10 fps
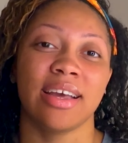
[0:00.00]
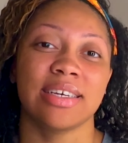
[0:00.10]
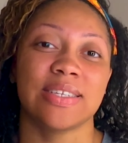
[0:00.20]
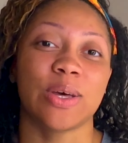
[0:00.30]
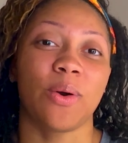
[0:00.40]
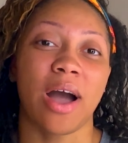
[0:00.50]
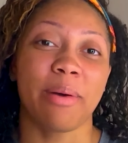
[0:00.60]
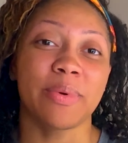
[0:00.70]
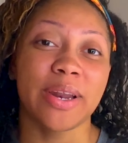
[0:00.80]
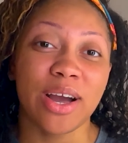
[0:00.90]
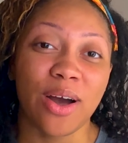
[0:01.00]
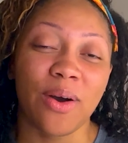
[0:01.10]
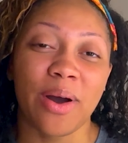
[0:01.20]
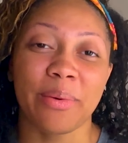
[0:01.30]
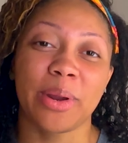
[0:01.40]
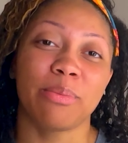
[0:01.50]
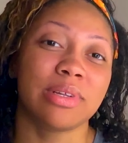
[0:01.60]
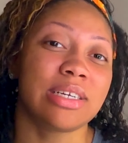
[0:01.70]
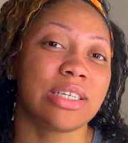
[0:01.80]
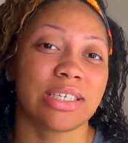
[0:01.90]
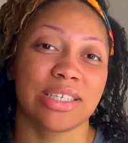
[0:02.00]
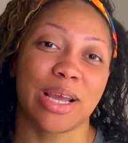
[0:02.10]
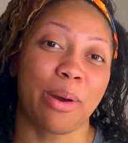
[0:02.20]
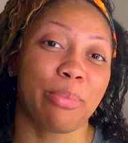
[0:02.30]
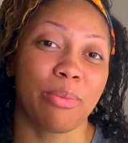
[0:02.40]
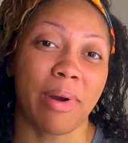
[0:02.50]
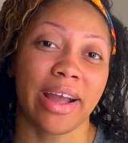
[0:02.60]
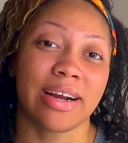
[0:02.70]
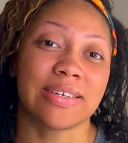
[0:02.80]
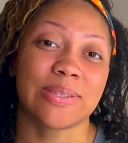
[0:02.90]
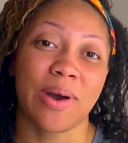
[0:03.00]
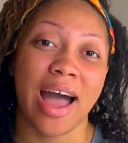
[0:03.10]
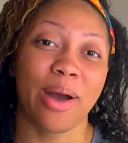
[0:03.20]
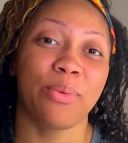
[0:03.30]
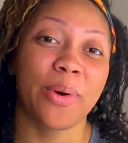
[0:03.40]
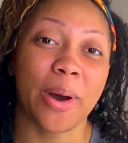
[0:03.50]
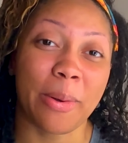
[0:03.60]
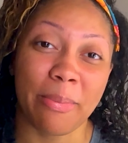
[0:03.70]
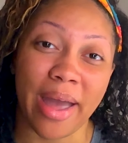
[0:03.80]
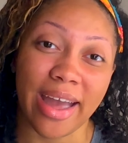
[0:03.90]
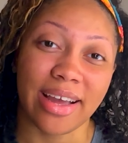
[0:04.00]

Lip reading: So I'm gonna bleach and shampoo my hair, so I will come back.